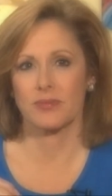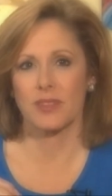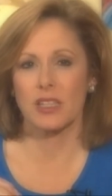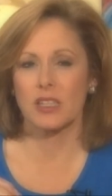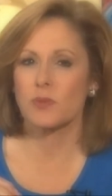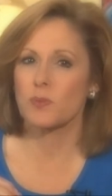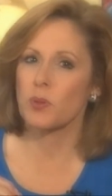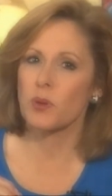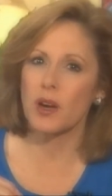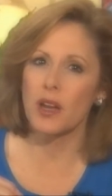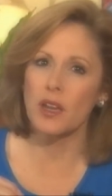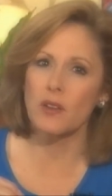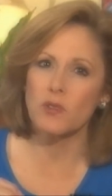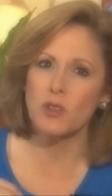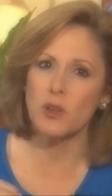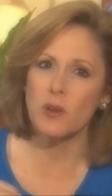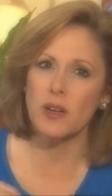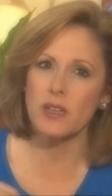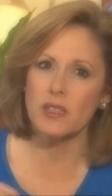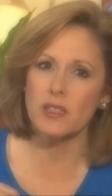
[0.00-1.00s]
This
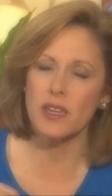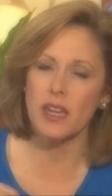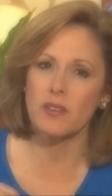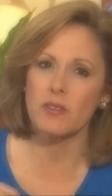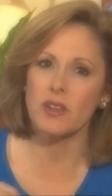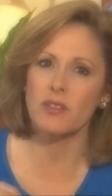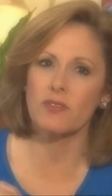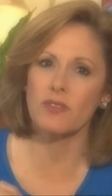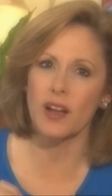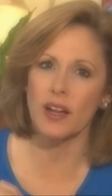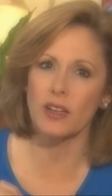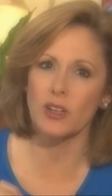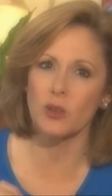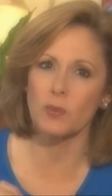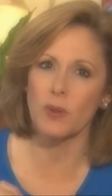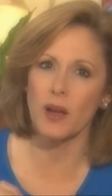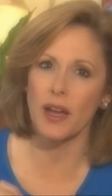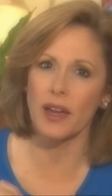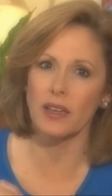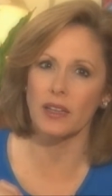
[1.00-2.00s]
brave U.S. Navy
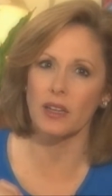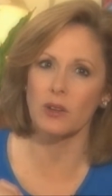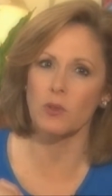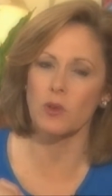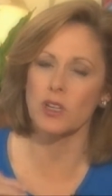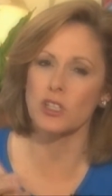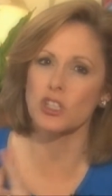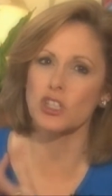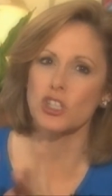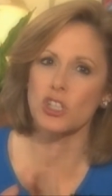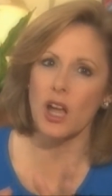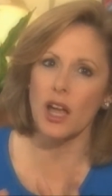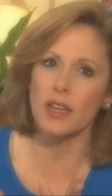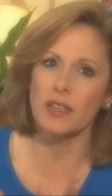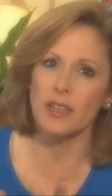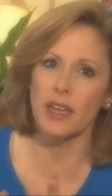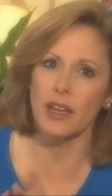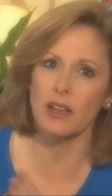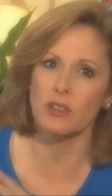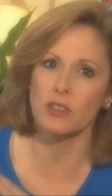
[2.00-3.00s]
fighter pilot was
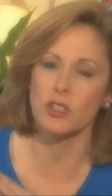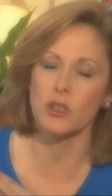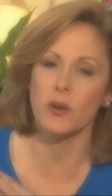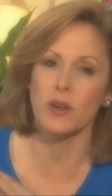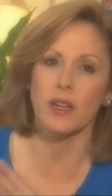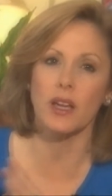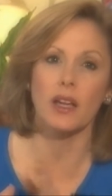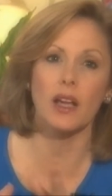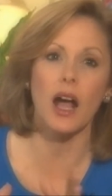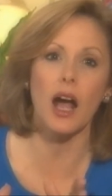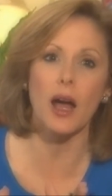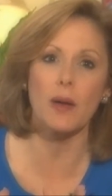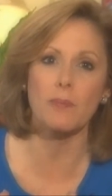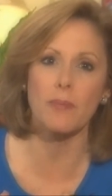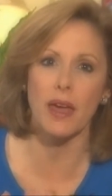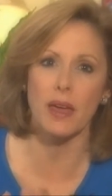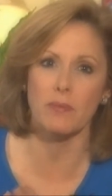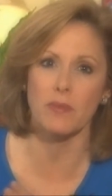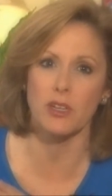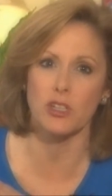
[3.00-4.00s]
shot down during a
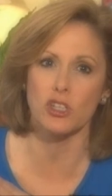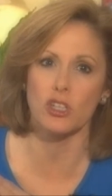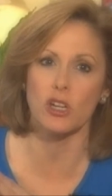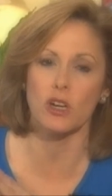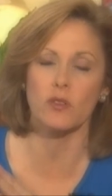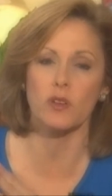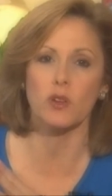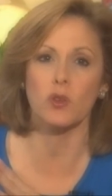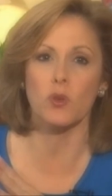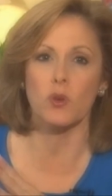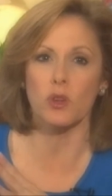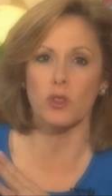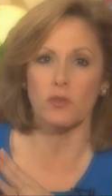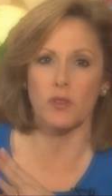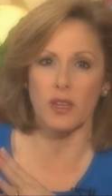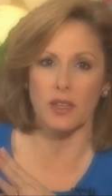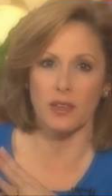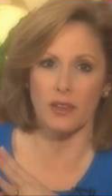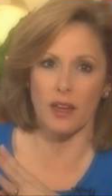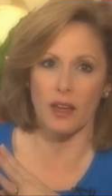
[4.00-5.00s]
combat mission over
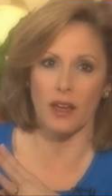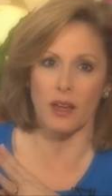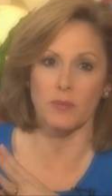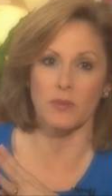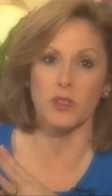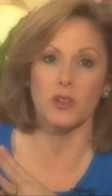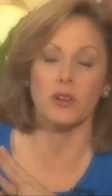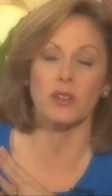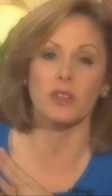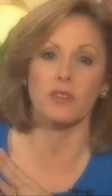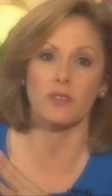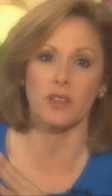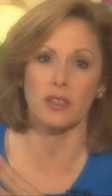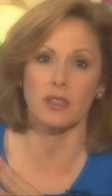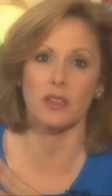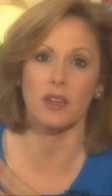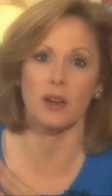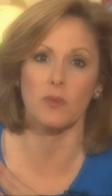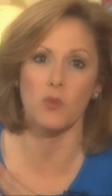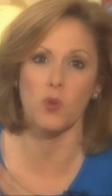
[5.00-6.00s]
North Vietnam during the
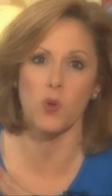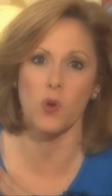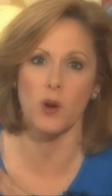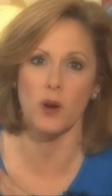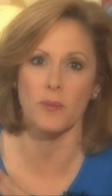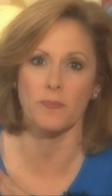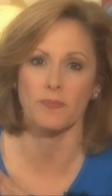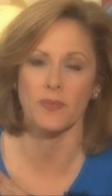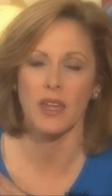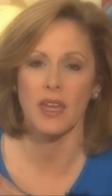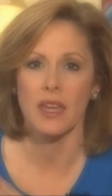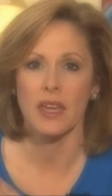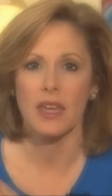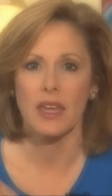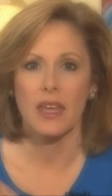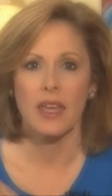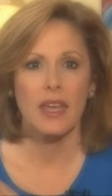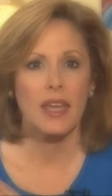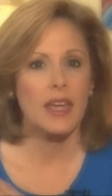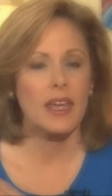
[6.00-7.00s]
Vietnam War
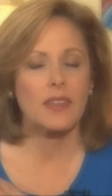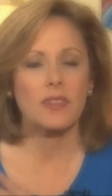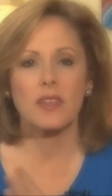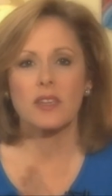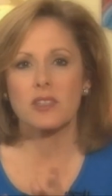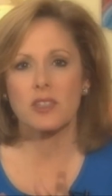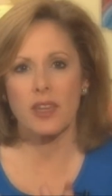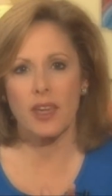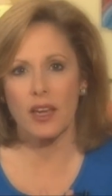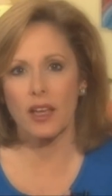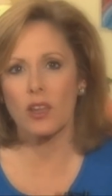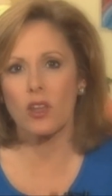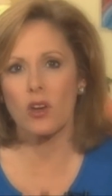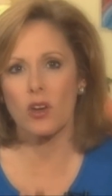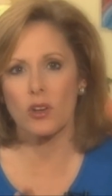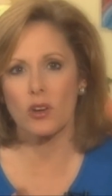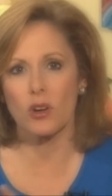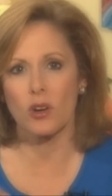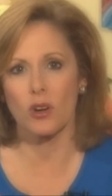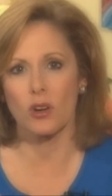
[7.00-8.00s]
in this hell
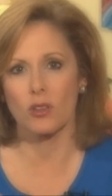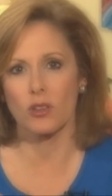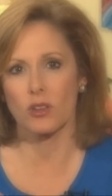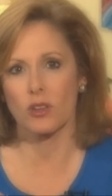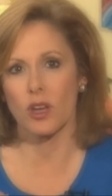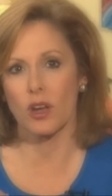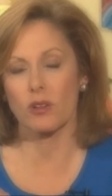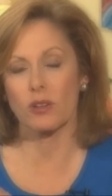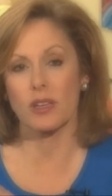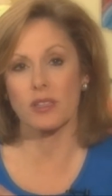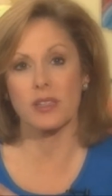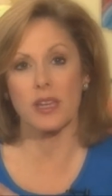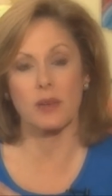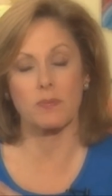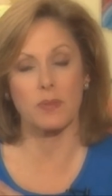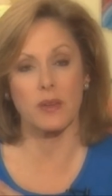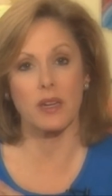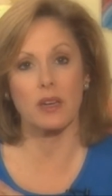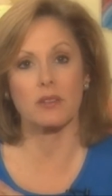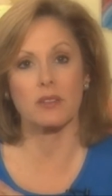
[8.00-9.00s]
on earth known as
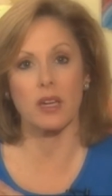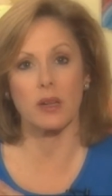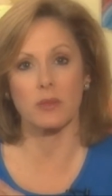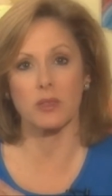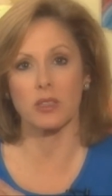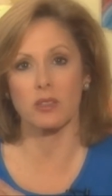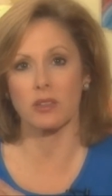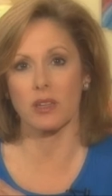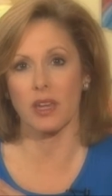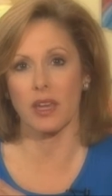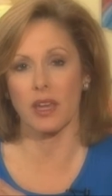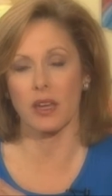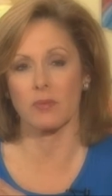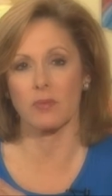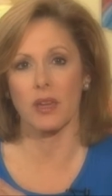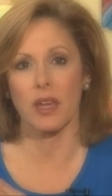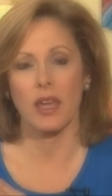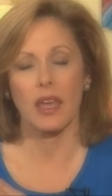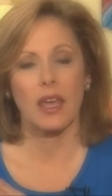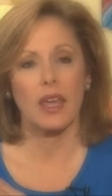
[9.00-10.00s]
a POW
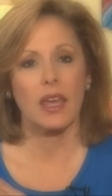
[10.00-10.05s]
camp.